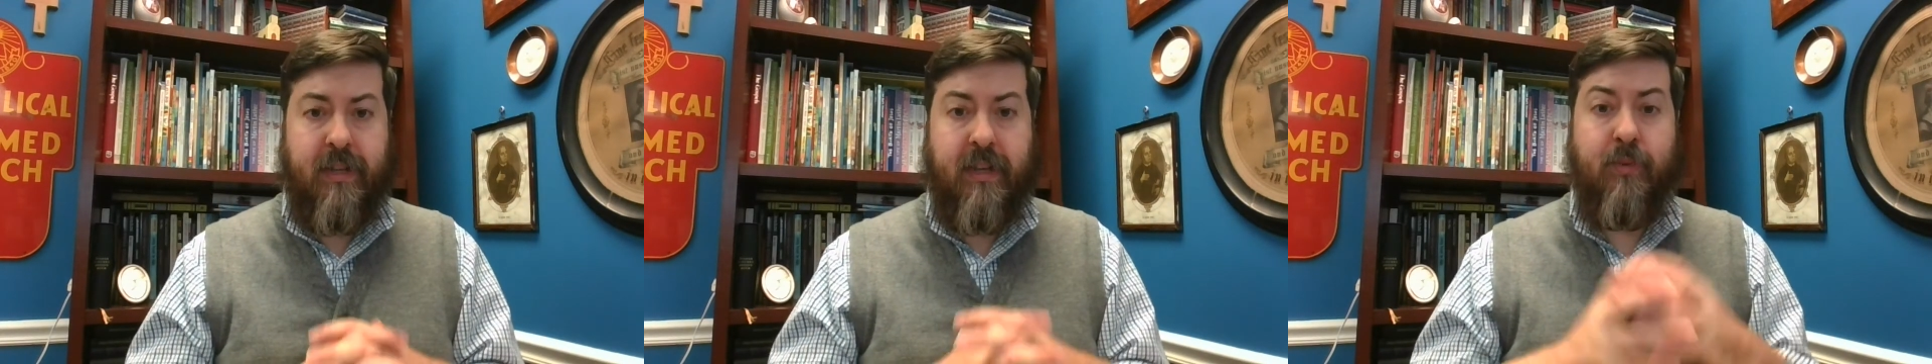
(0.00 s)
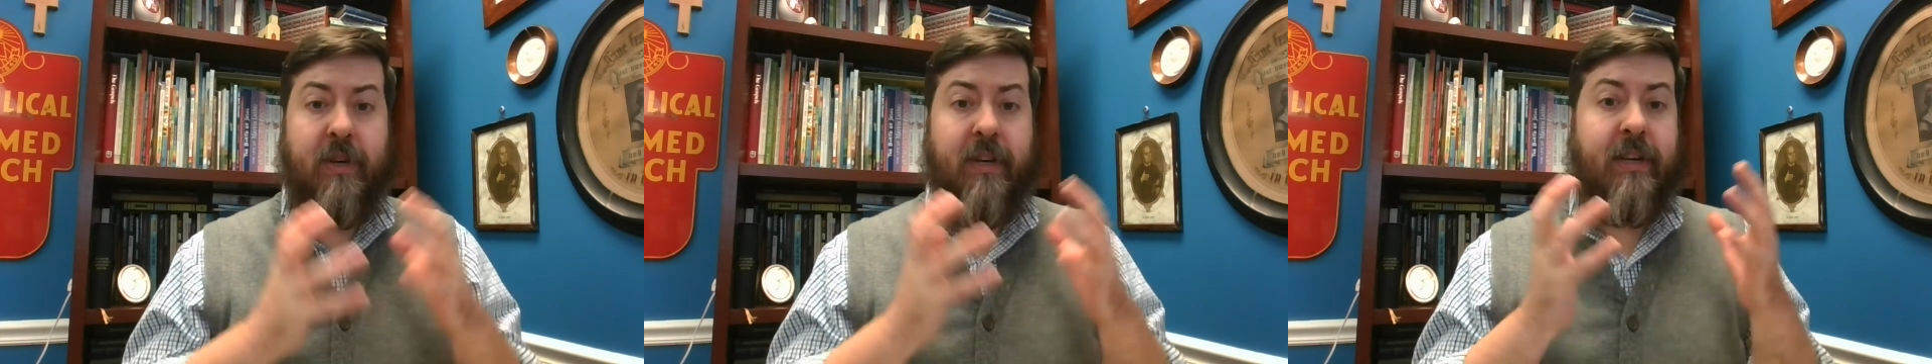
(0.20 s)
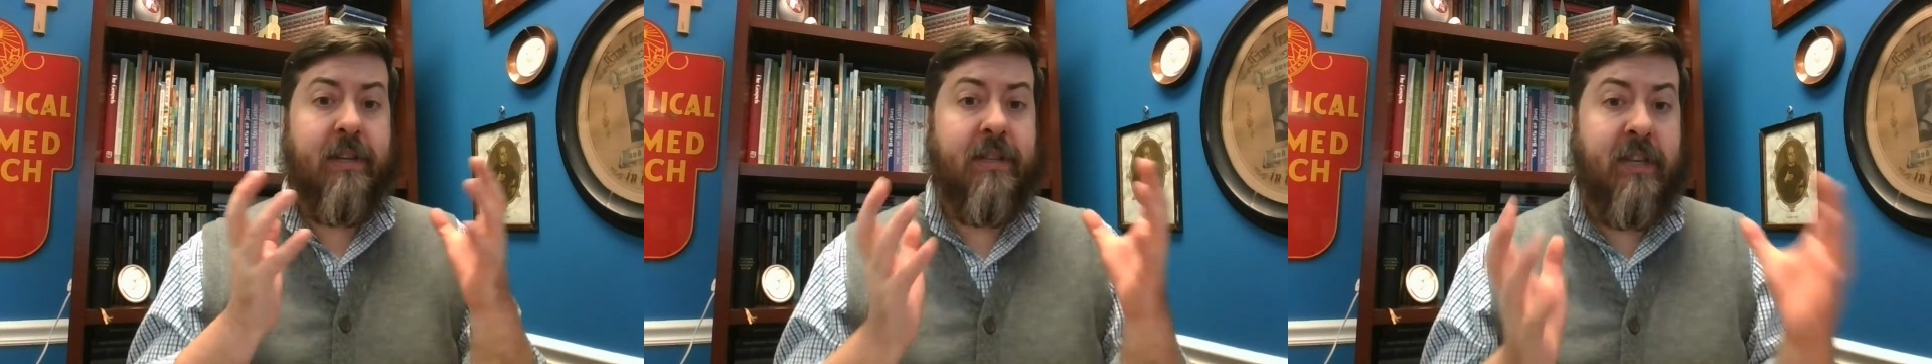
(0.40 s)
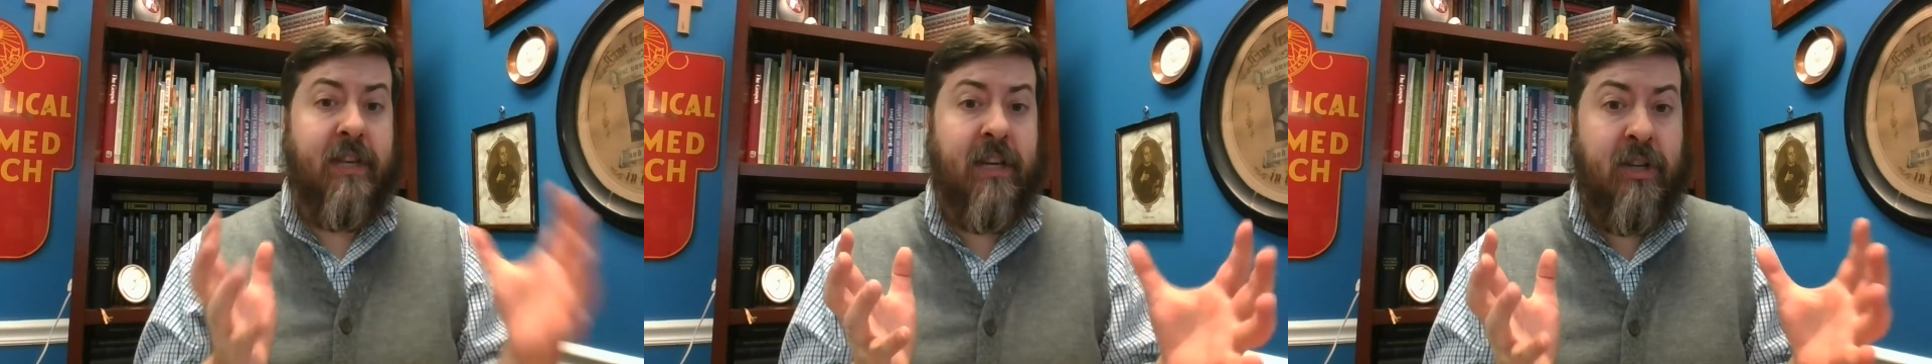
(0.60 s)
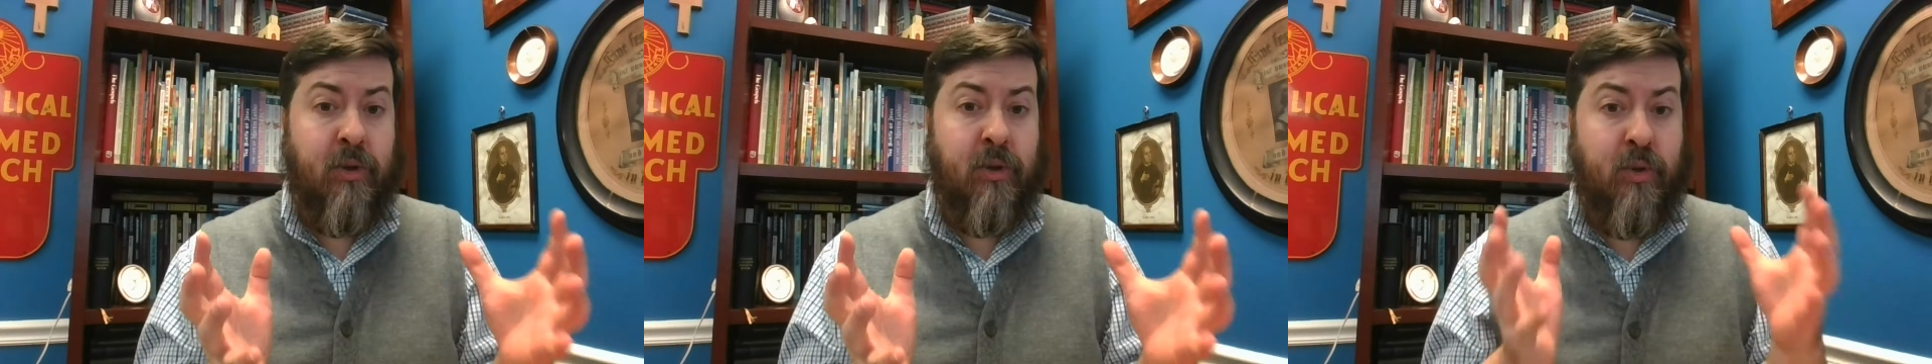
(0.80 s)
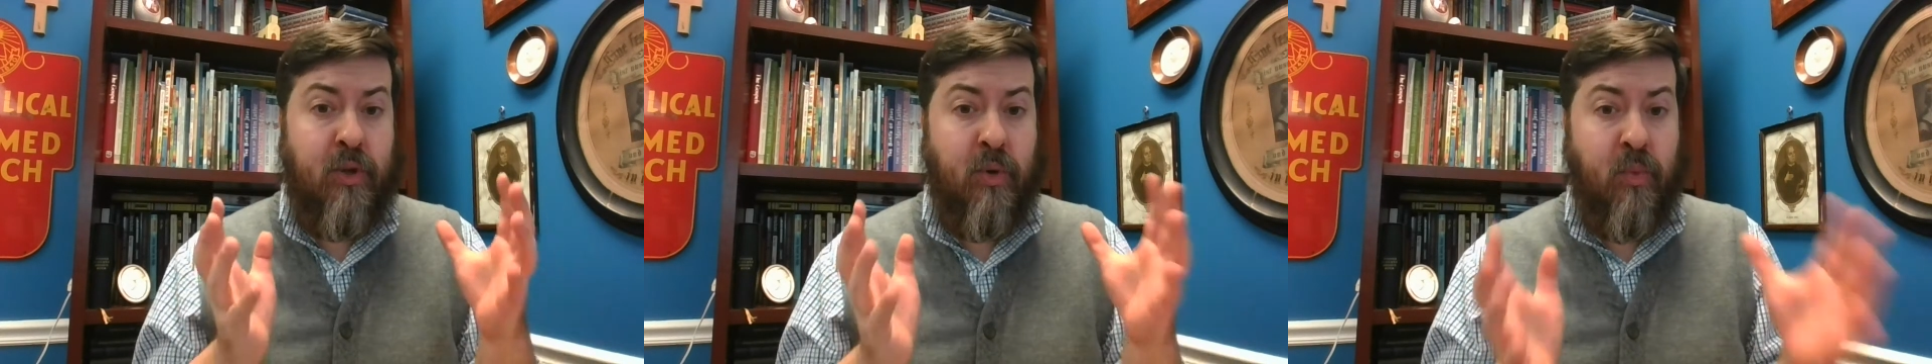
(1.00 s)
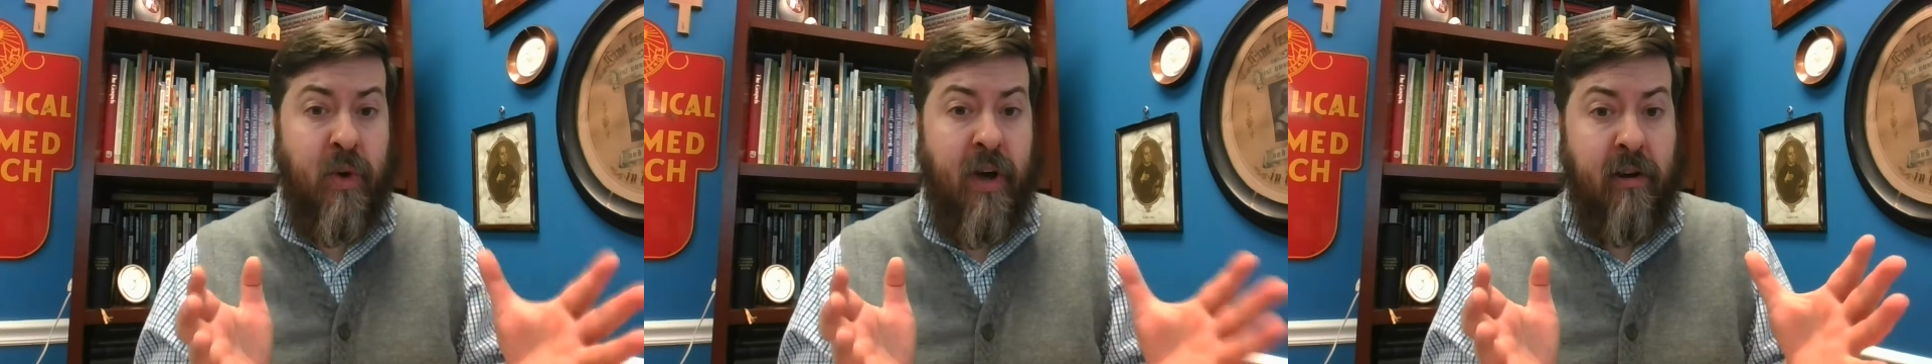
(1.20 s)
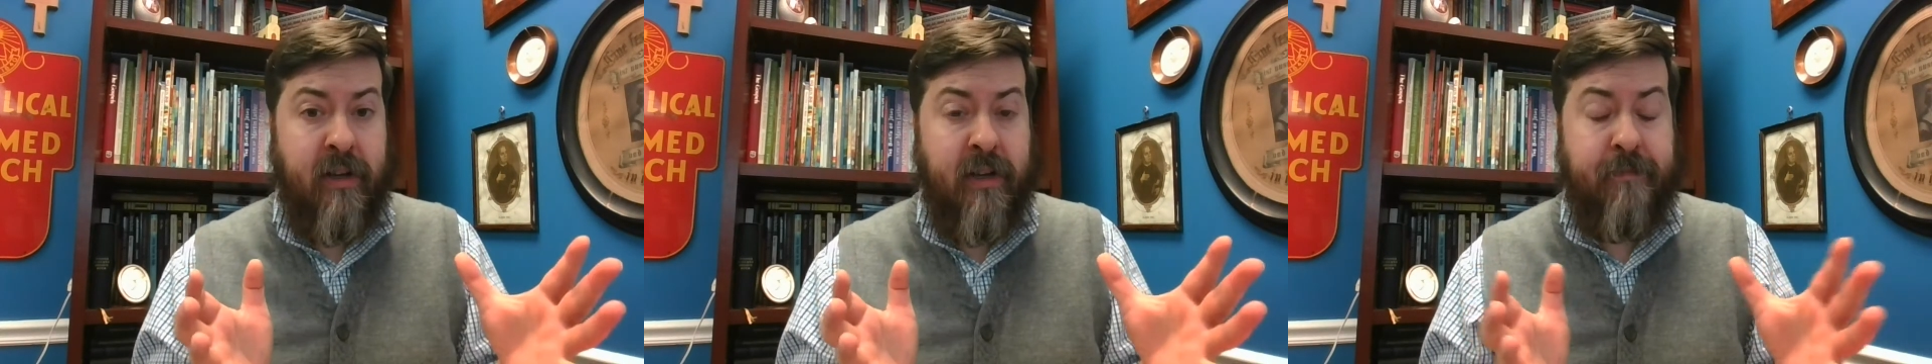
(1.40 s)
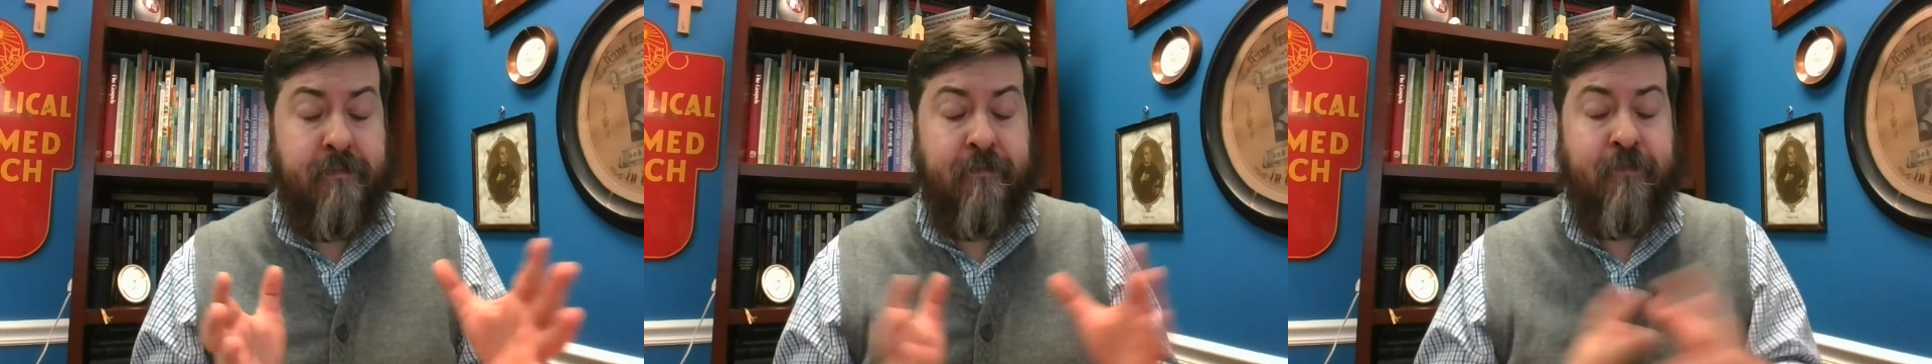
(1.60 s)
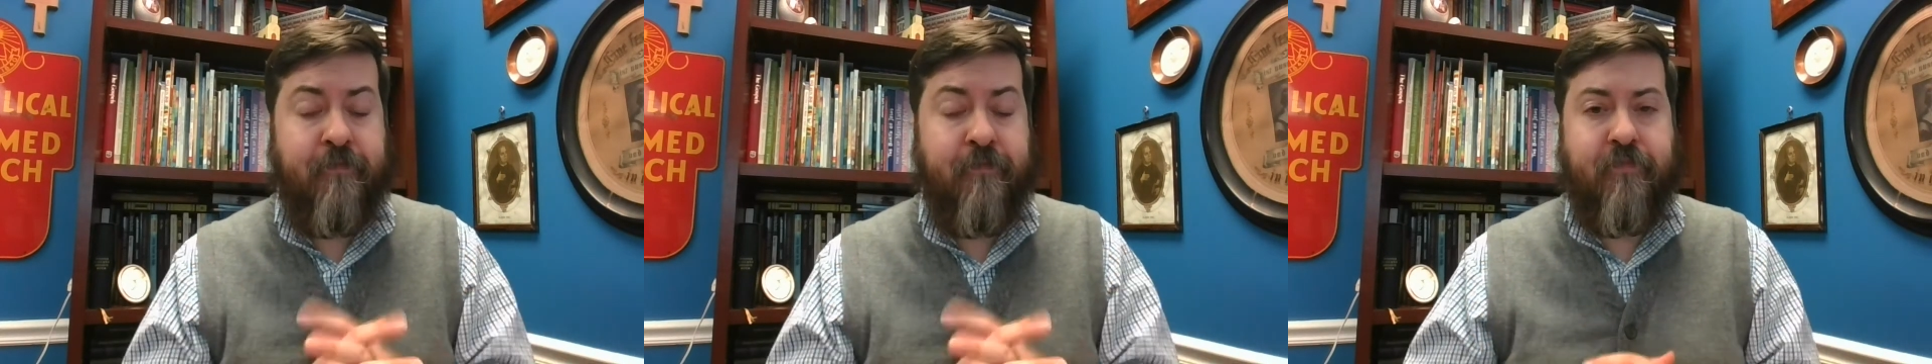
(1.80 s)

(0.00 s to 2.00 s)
as we continue to welcome